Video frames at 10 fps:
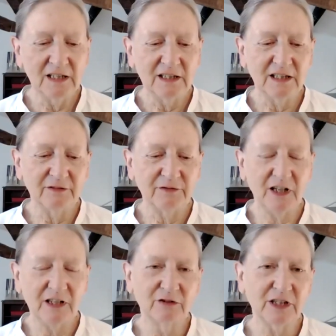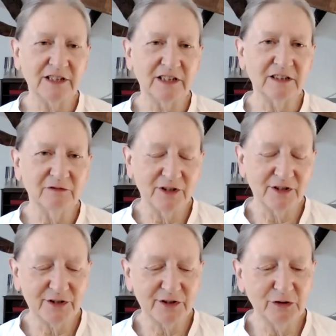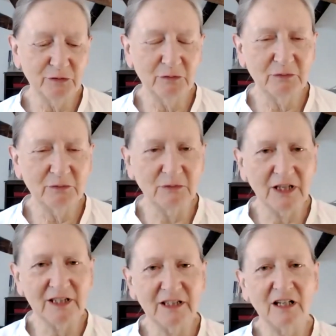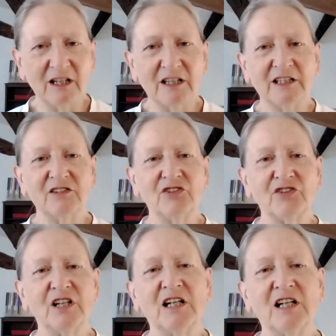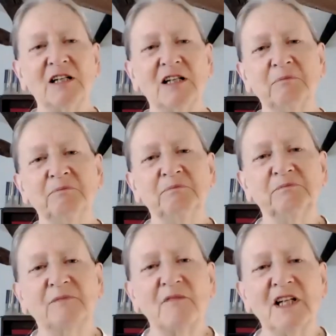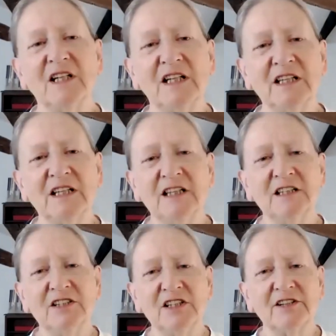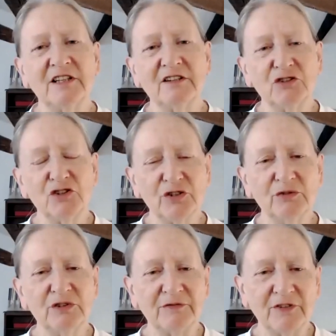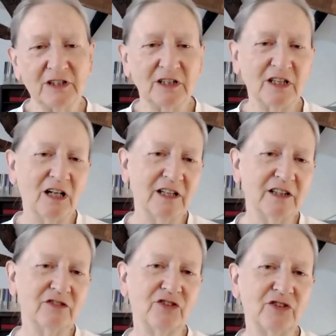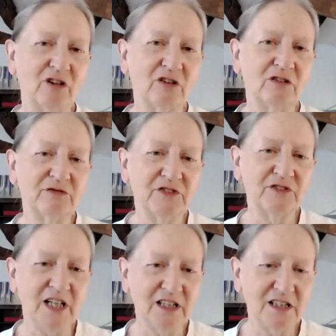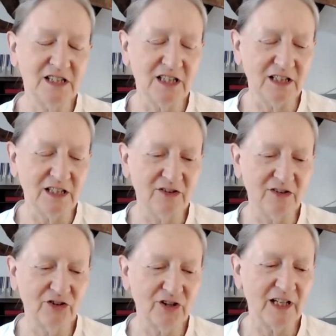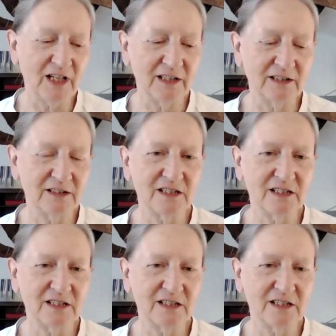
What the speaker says: if I look at it through my eyes, in India, there are two different kinds of deities, and